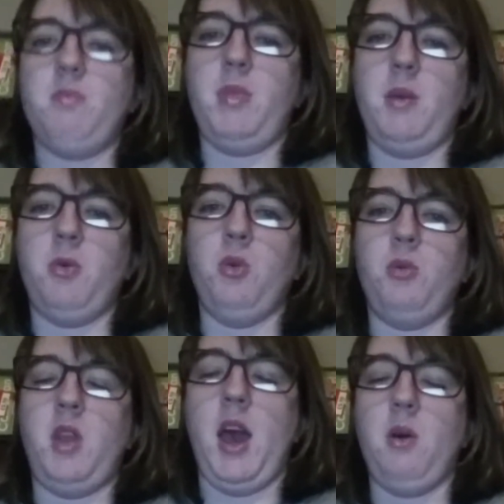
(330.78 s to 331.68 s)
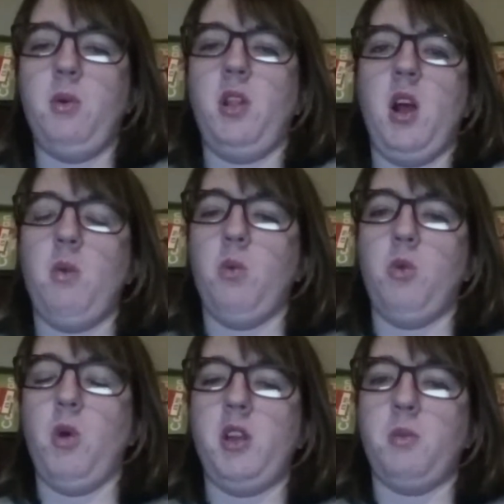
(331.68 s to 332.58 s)
people now are like, well,
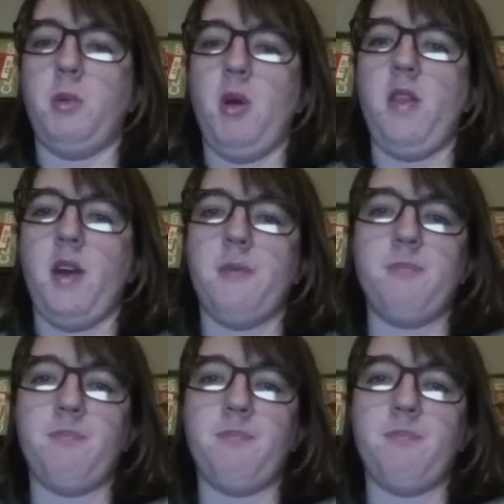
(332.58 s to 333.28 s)
why did we buy that?